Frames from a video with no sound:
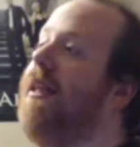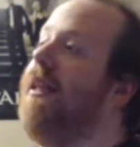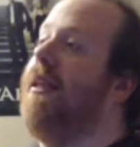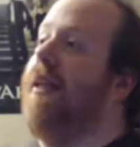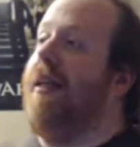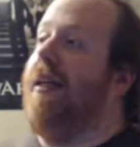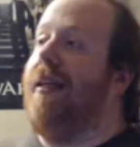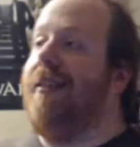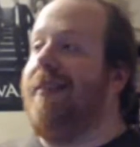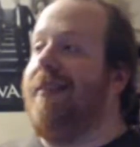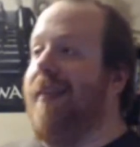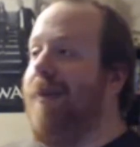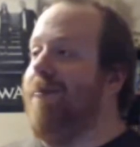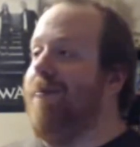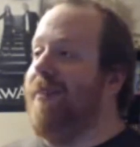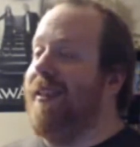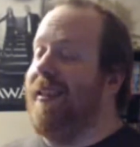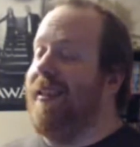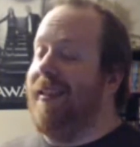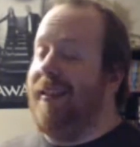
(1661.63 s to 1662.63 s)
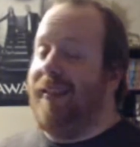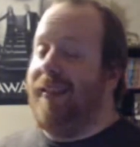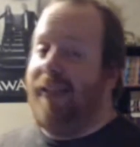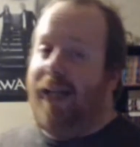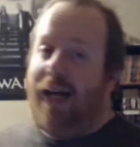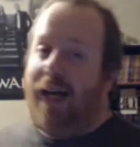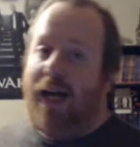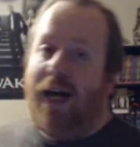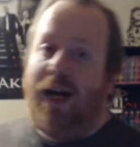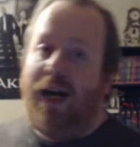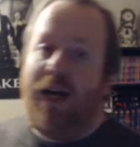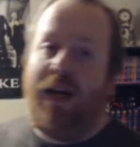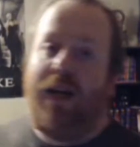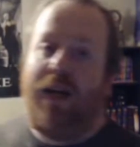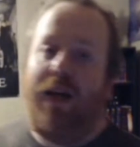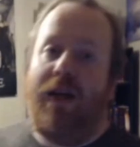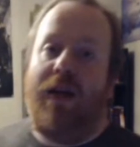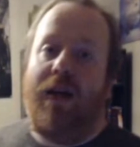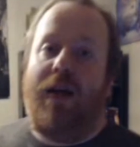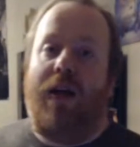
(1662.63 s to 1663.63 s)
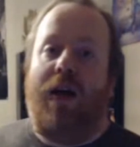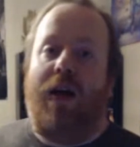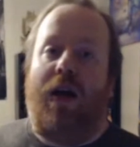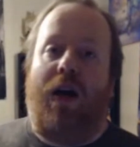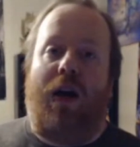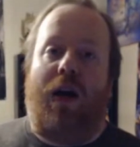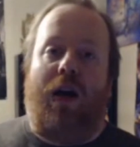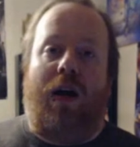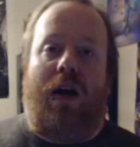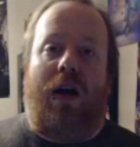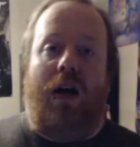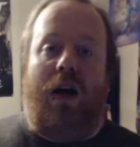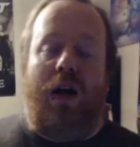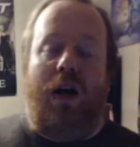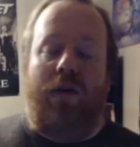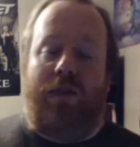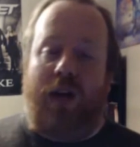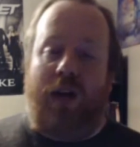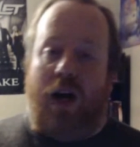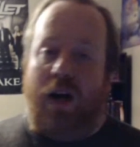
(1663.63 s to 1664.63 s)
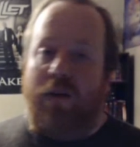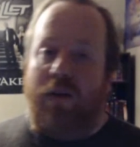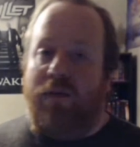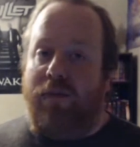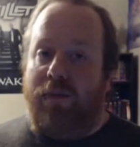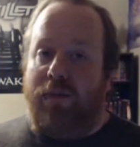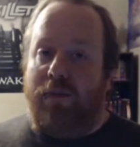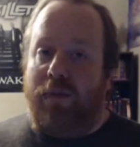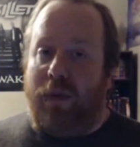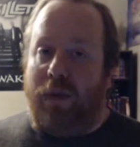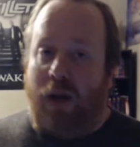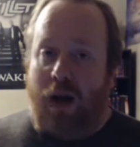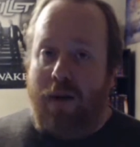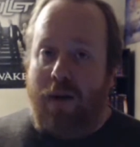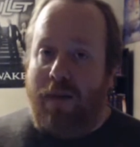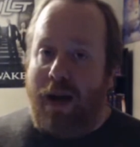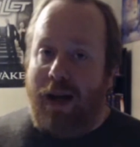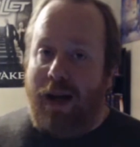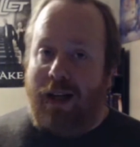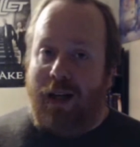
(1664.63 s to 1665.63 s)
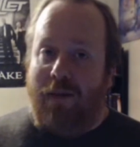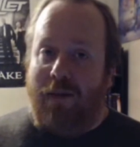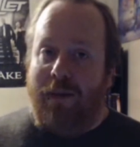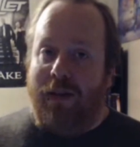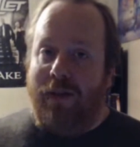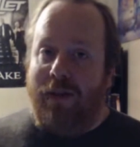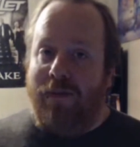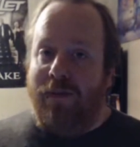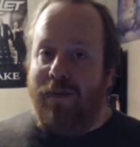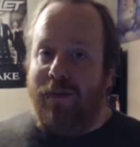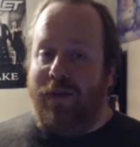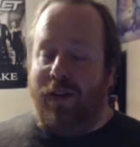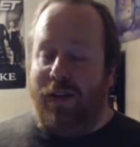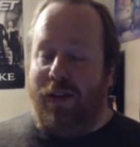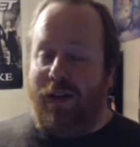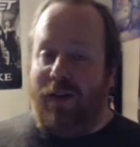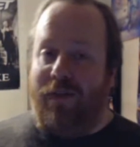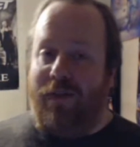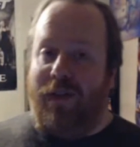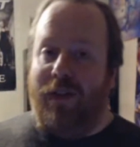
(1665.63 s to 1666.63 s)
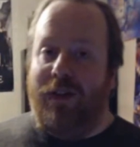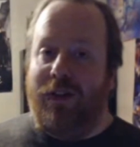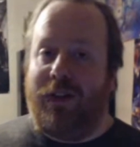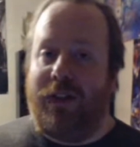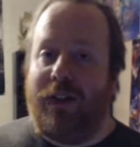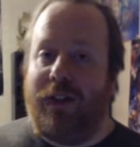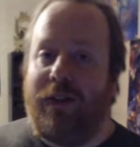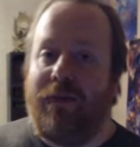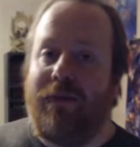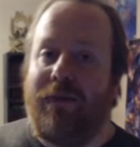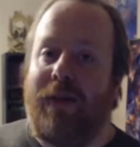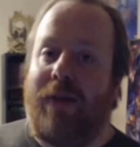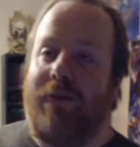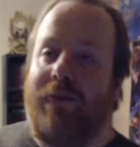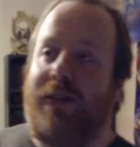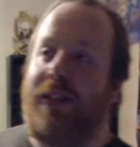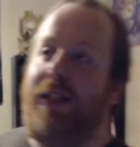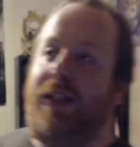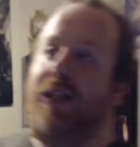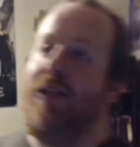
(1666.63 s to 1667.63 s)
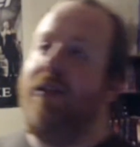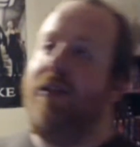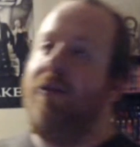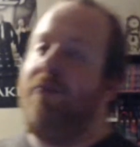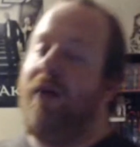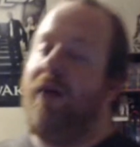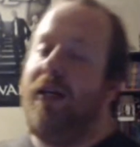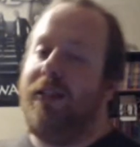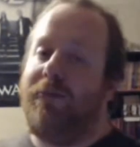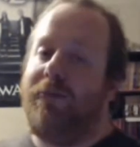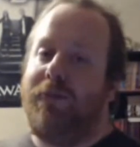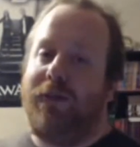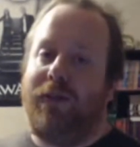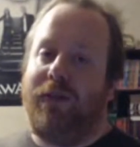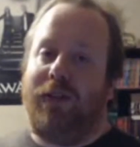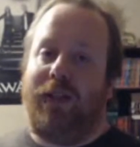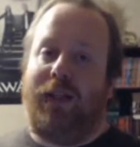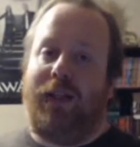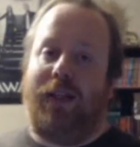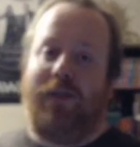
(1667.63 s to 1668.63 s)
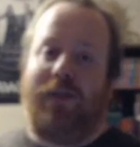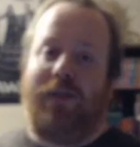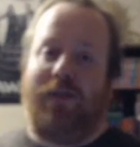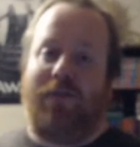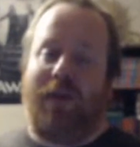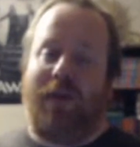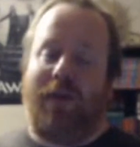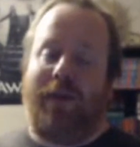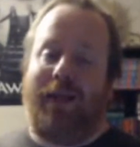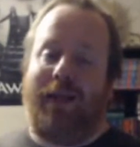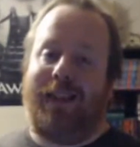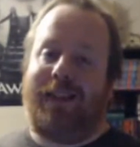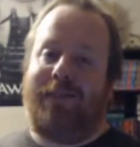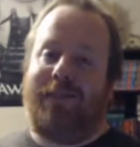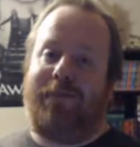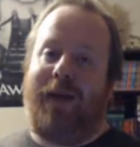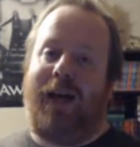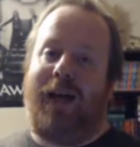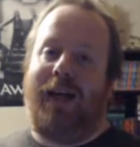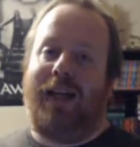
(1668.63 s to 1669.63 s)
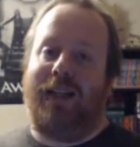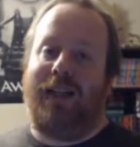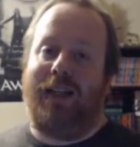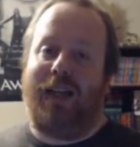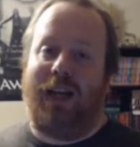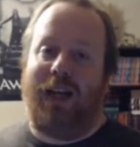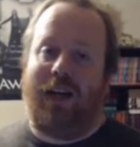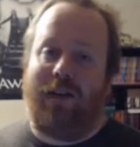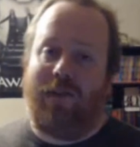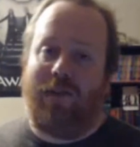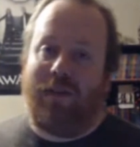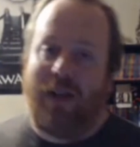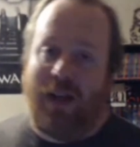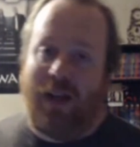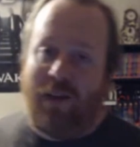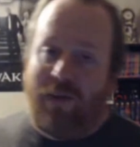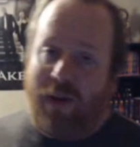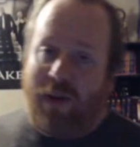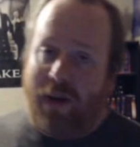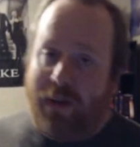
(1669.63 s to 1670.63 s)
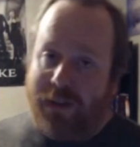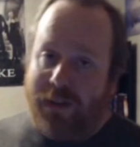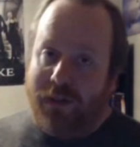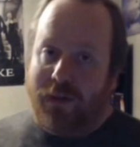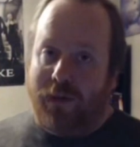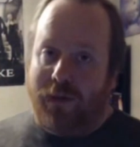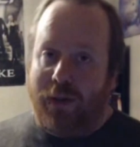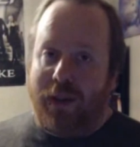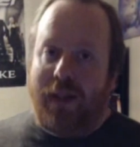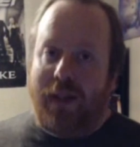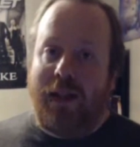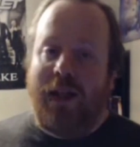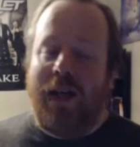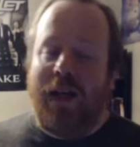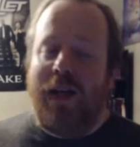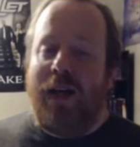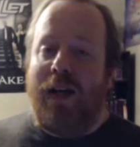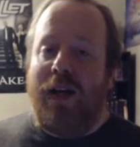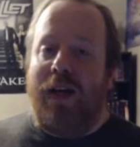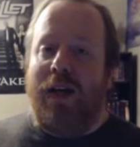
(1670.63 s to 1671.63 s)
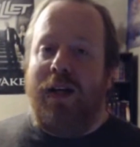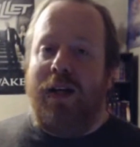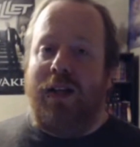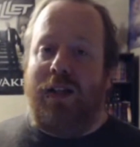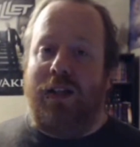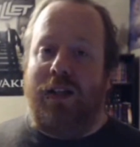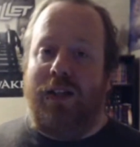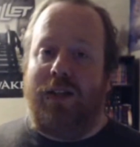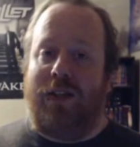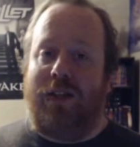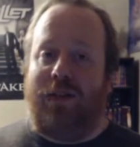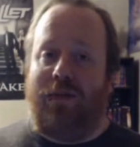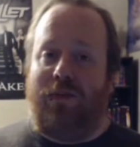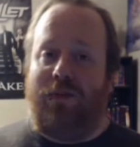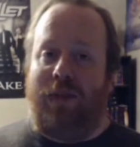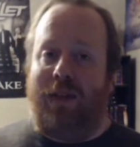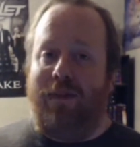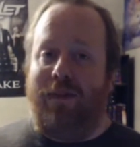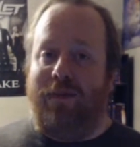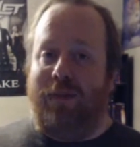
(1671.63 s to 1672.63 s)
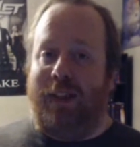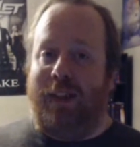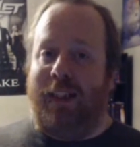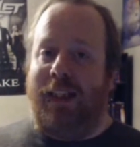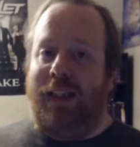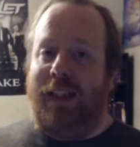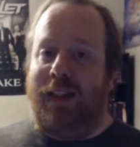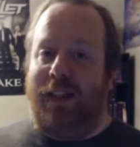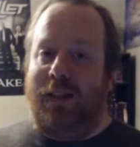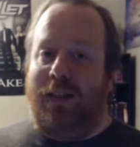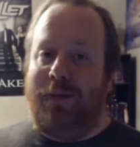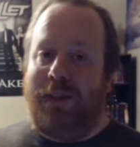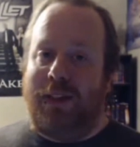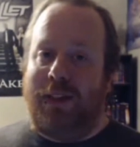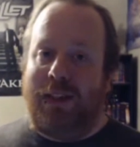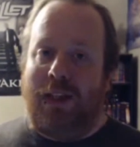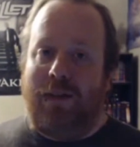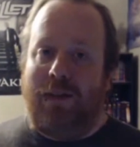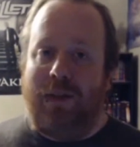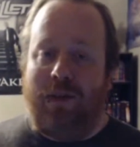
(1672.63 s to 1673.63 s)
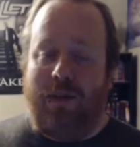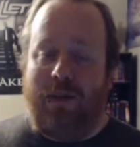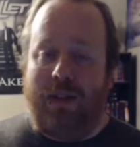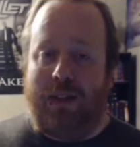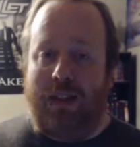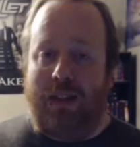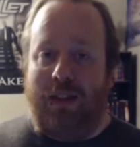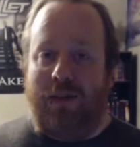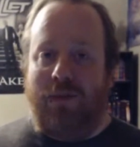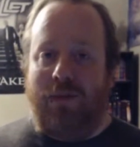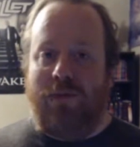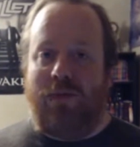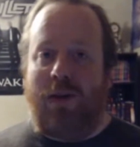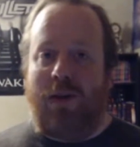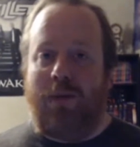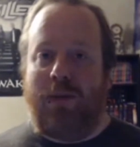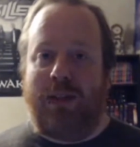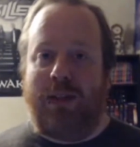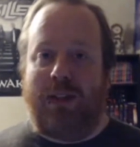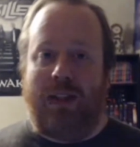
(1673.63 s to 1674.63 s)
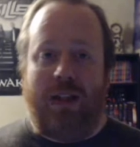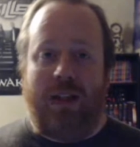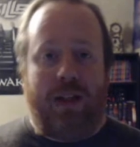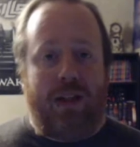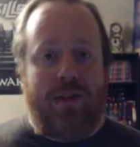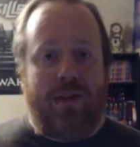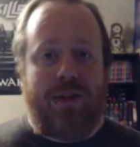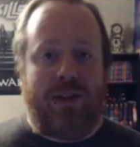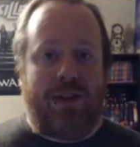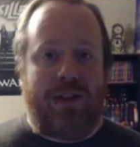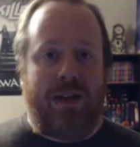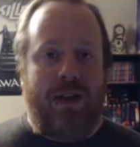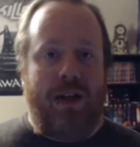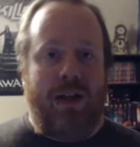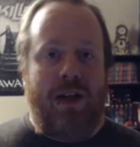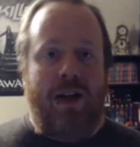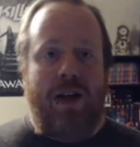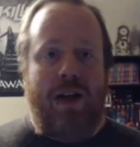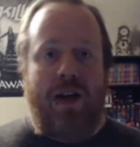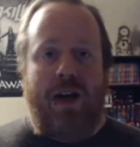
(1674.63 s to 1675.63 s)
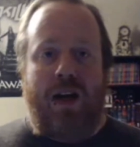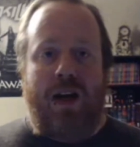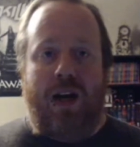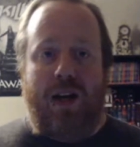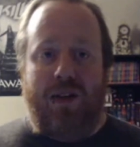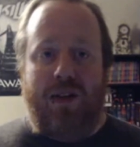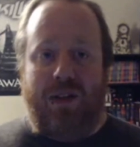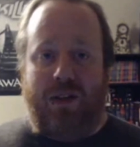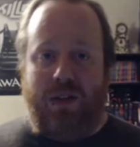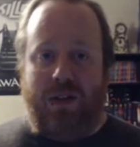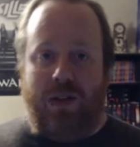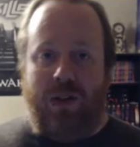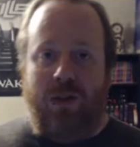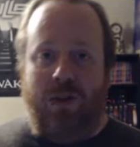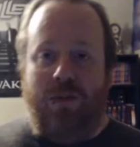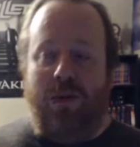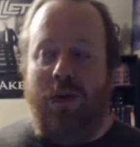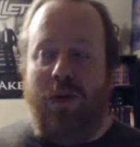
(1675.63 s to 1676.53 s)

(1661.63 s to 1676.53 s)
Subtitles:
like I said, I'm seeing a lot of combat coming to the near future. I'm seeing the possibility of them maybe expanding the Hellfire story, because we've seen glimpses of it. We've seen representatives of the group.